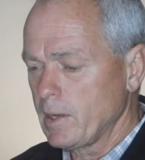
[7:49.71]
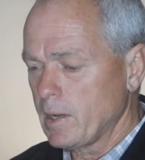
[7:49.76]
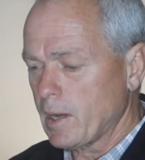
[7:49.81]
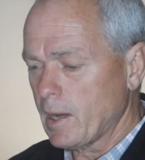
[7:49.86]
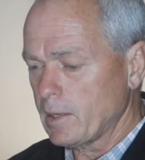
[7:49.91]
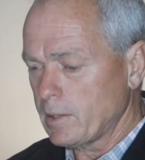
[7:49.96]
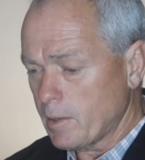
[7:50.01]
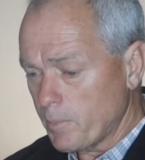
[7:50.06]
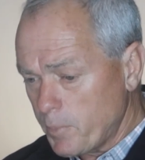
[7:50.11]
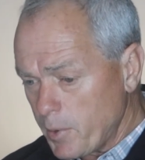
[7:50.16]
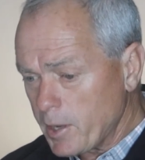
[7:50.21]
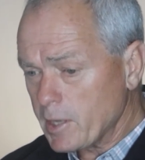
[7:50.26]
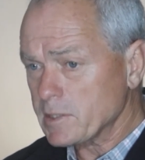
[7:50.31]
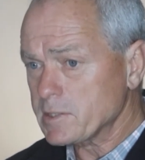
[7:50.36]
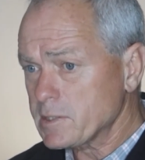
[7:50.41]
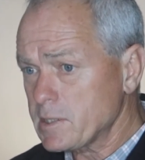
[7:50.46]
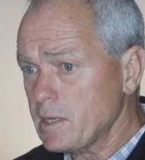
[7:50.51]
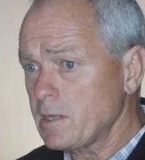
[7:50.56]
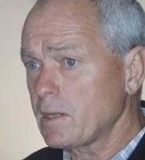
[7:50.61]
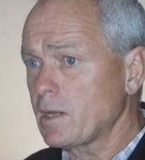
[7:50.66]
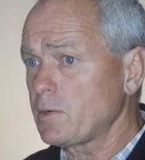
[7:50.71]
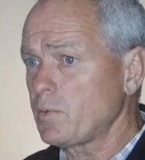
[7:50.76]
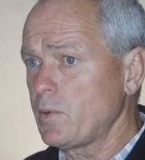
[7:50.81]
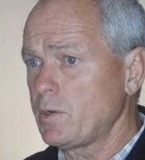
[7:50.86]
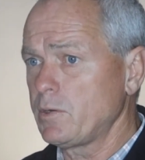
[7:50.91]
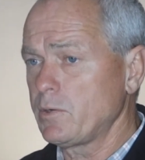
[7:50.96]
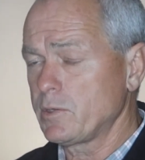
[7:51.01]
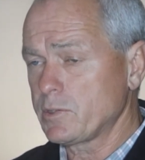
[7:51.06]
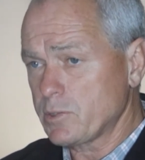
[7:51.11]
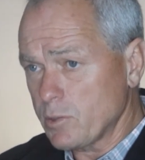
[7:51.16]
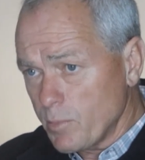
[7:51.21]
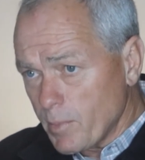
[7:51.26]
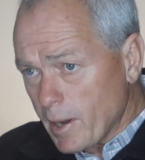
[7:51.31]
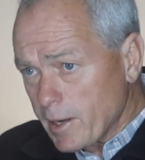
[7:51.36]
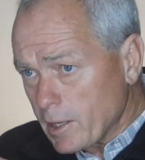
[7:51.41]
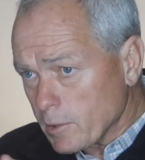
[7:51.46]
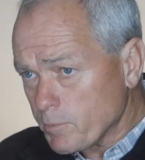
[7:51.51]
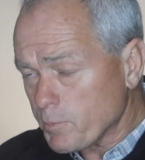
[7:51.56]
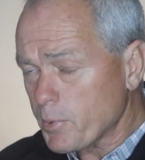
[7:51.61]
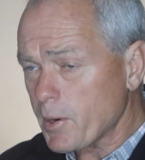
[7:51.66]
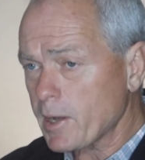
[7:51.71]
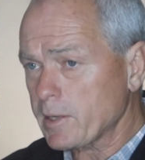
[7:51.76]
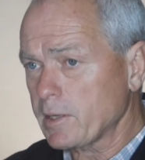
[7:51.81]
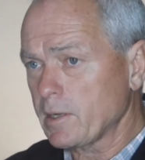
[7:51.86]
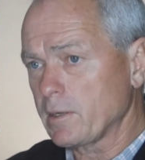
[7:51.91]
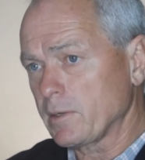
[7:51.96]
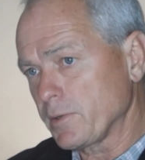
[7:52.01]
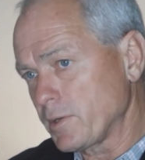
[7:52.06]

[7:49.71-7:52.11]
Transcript: And the biggest thing that we do is to make it practical.